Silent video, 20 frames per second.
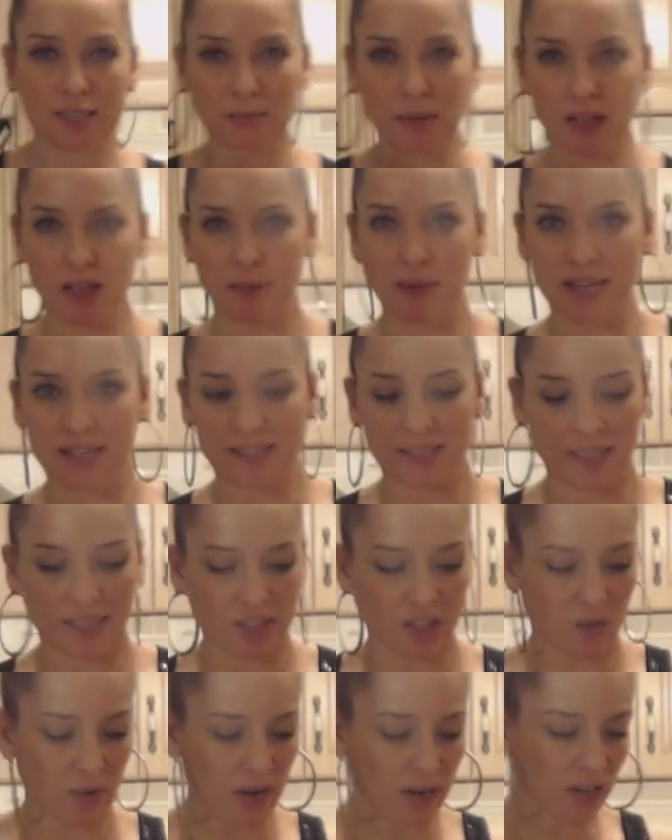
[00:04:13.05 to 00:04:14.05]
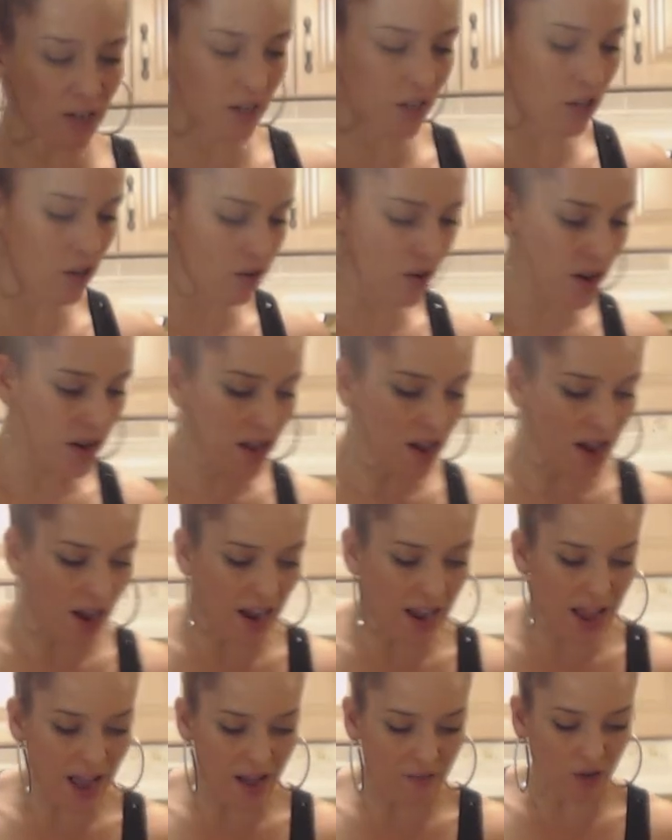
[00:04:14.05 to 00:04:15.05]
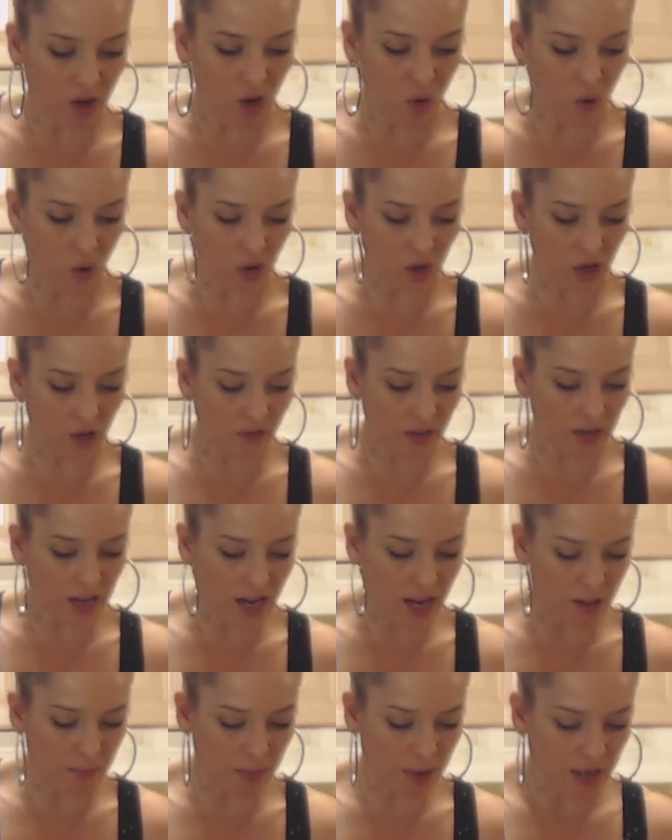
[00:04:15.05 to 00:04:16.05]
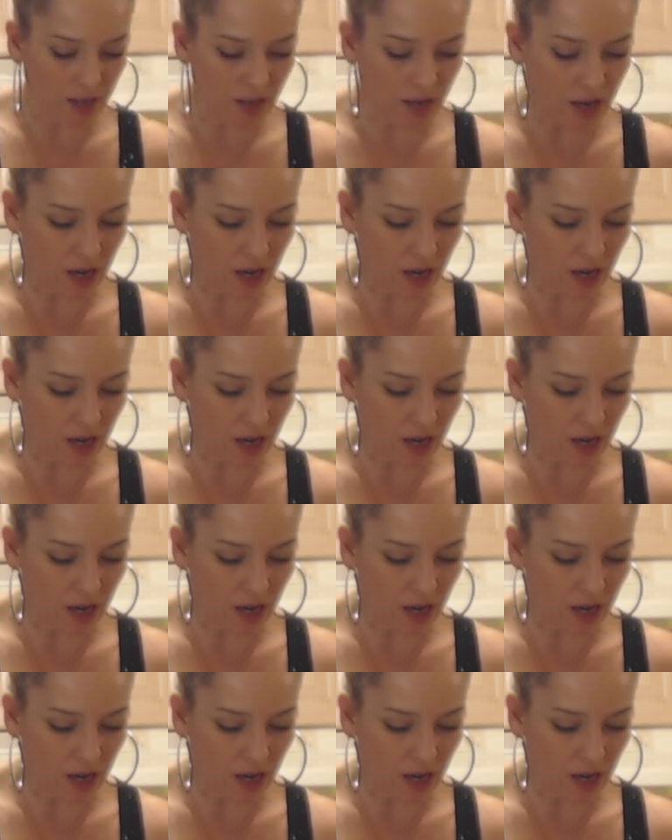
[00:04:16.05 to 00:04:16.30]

smell amazing. They're ready to go. I have a quarter of a cup